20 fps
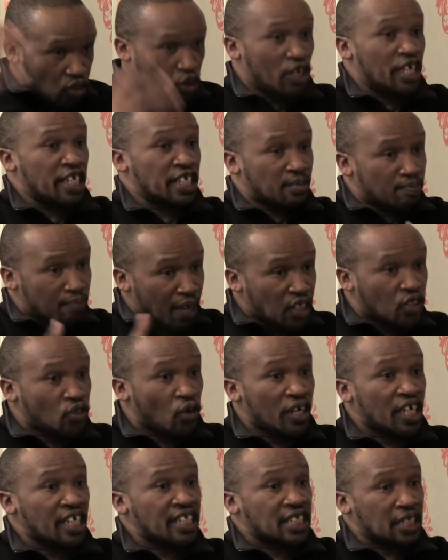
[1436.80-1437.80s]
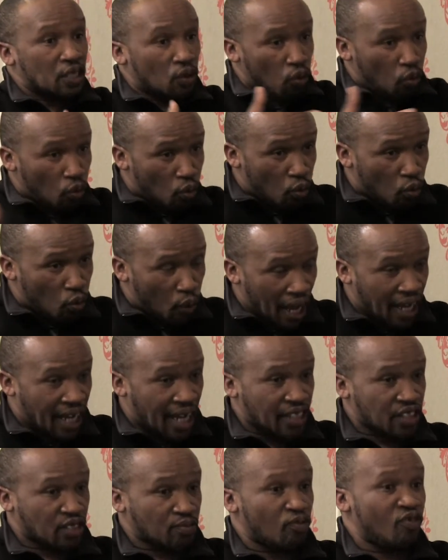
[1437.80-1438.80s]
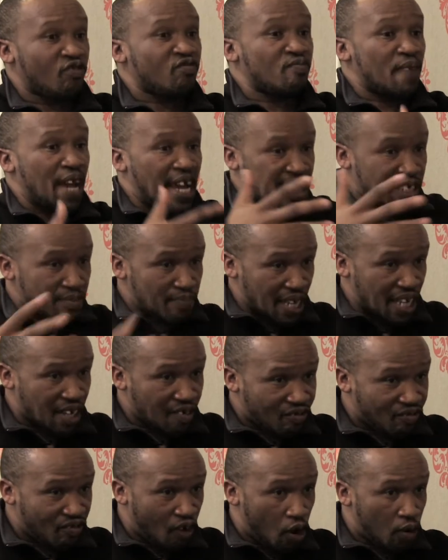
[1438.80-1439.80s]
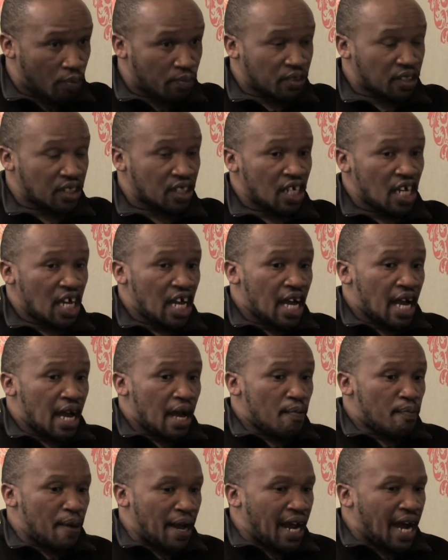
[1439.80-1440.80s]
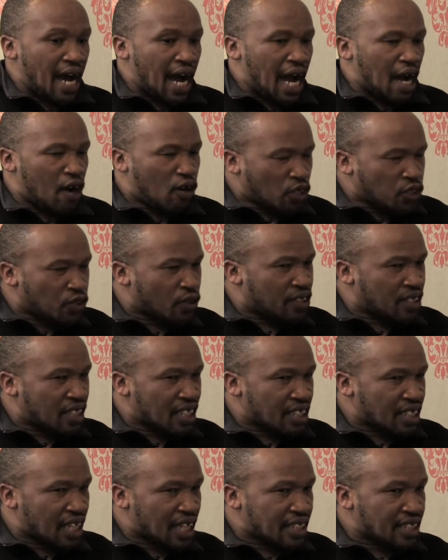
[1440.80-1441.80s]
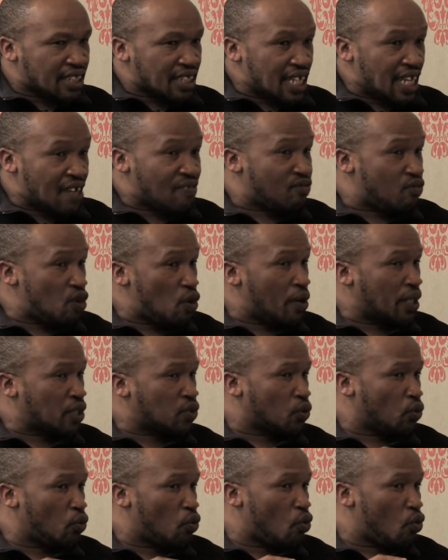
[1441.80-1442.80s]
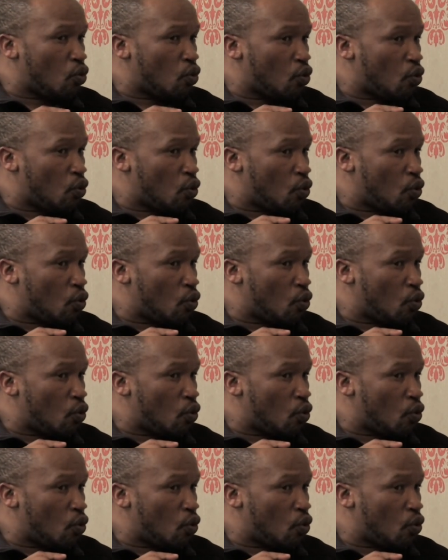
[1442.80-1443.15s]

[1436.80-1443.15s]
solid majority workers' movement being formed. But I also think that if we were to